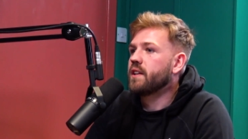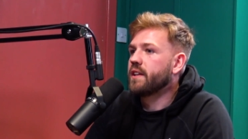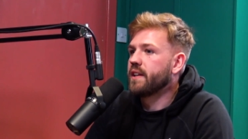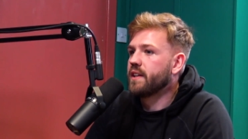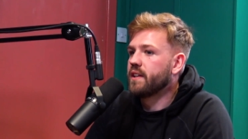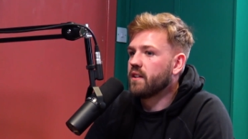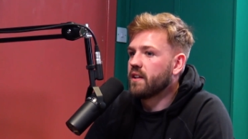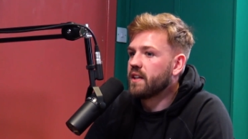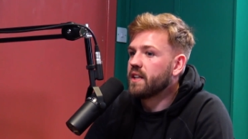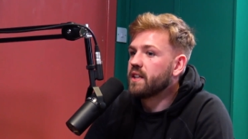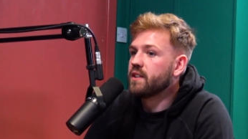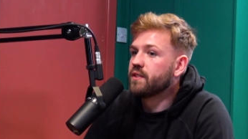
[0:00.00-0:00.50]

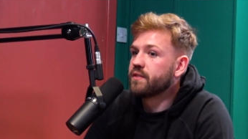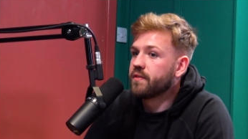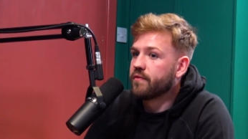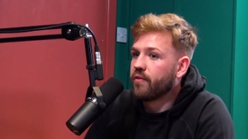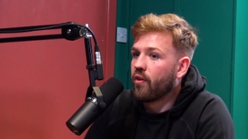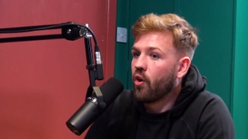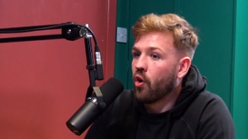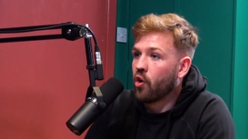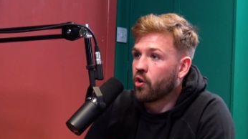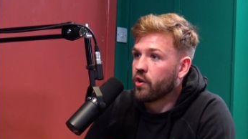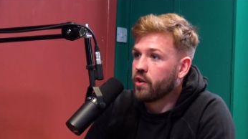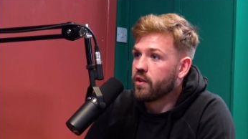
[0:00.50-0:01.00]
he's
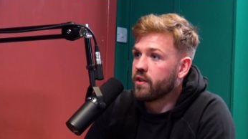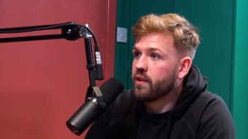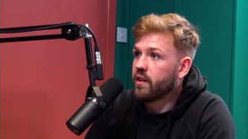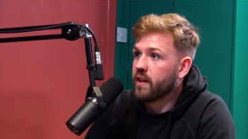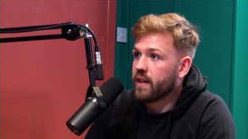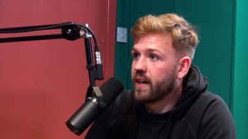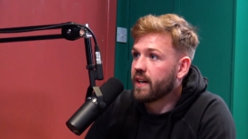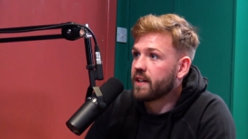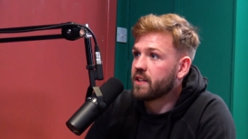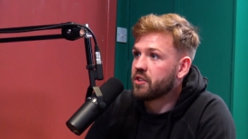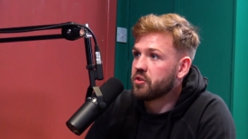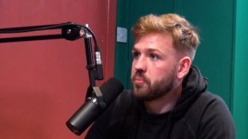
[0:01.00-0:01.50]
foreign and
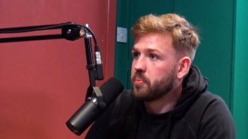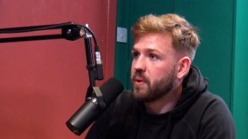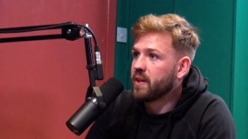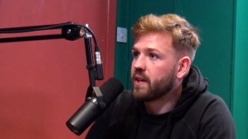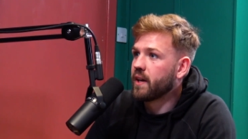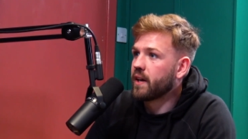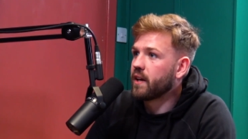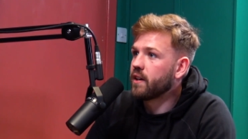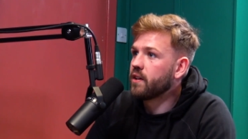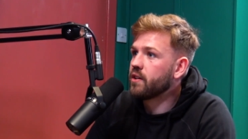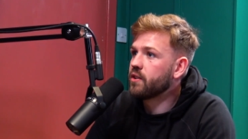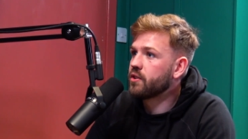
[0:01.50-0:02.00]
I can speak
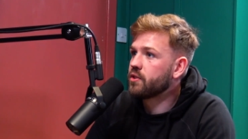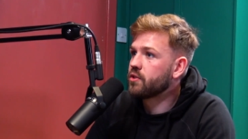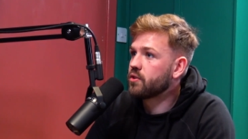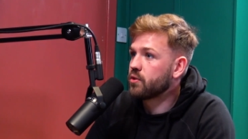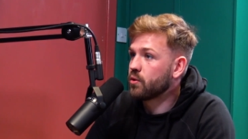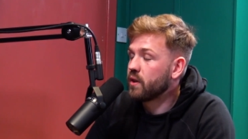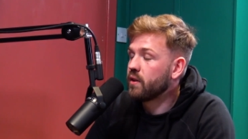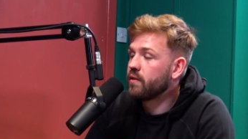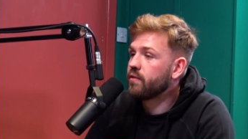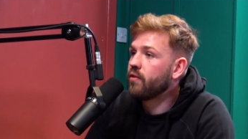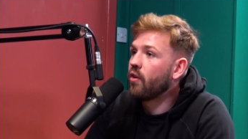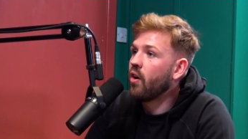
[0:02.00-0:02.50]
English, so
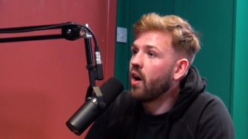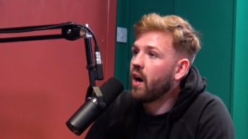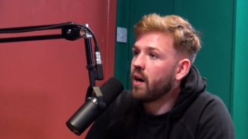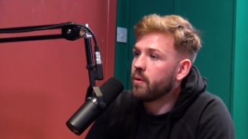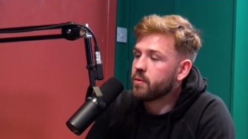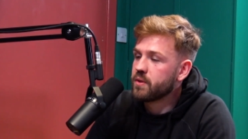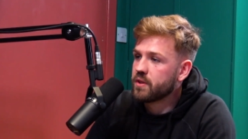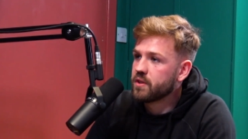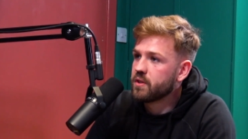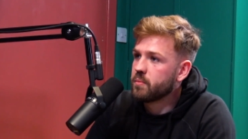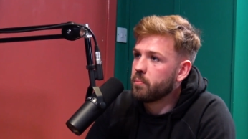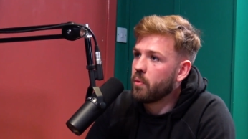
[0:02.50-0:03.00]
he thought I
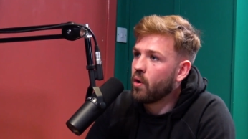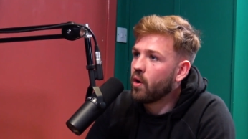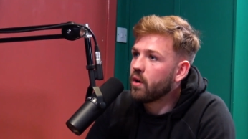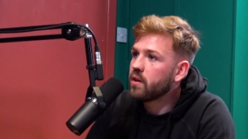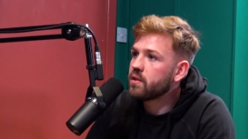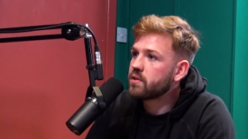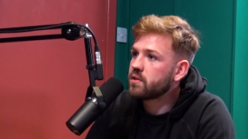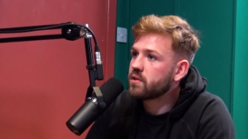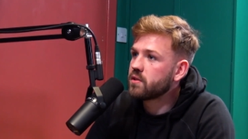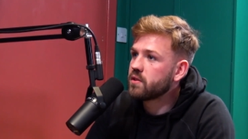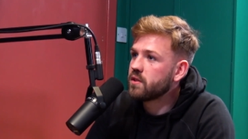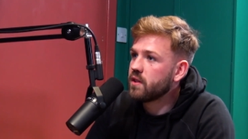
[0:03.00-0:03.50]
was his
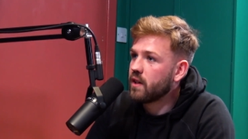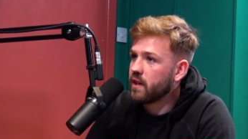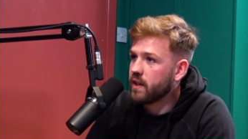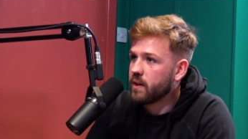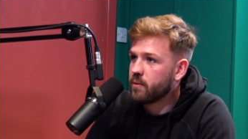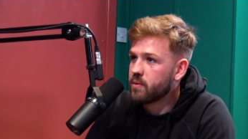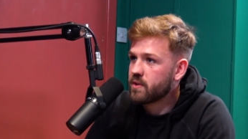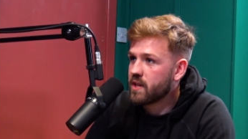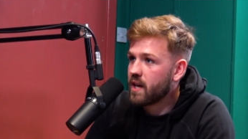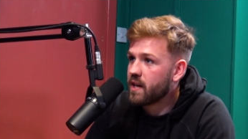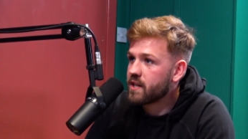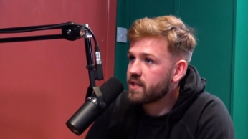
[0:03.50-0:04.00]
boss, and he
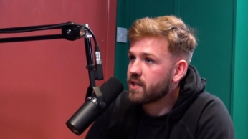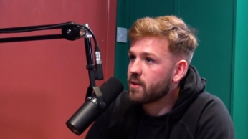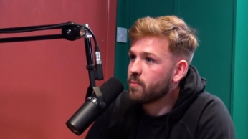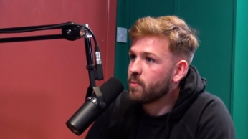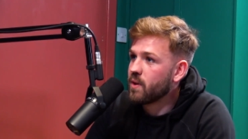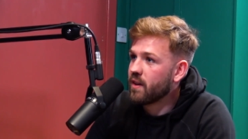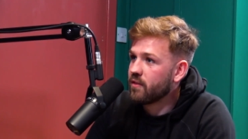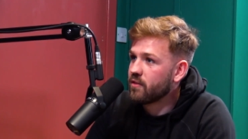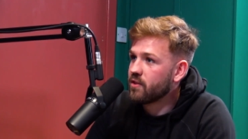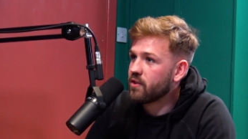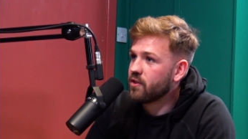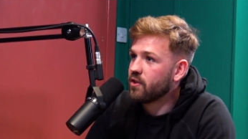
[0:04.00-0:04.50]
was asking me
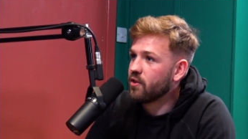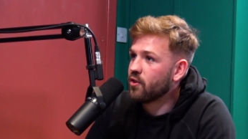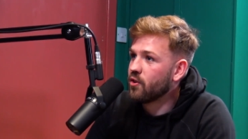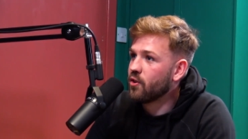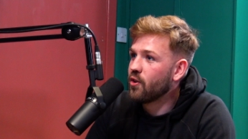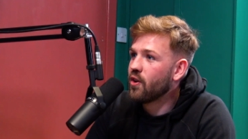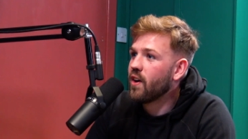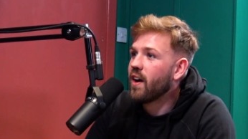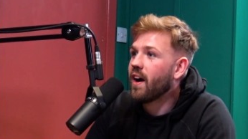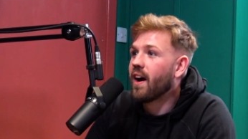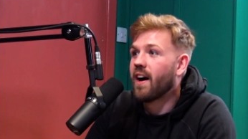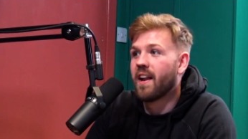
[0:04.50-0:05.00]
everything oh, to do.
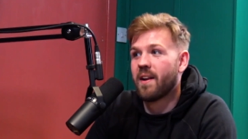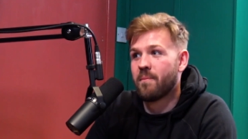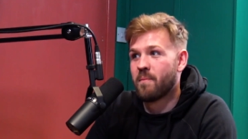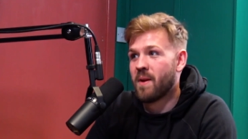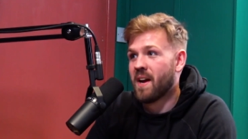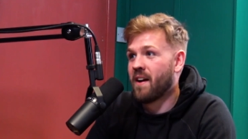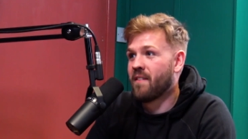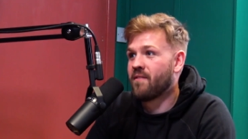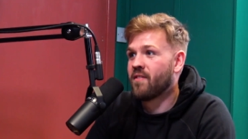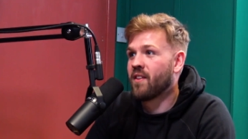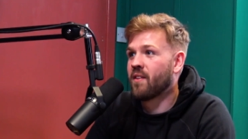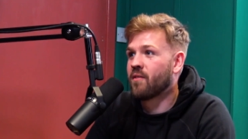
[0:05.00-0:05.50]
Fuck. Oh, and I mean,
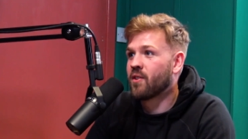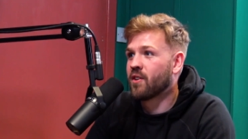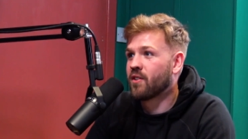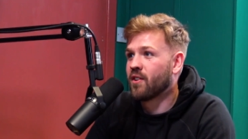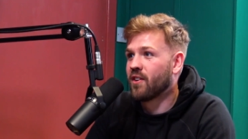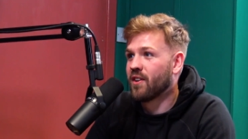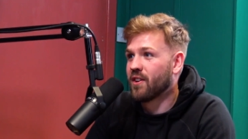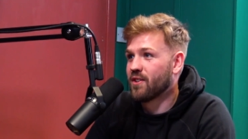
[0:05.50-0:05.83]
I've never done a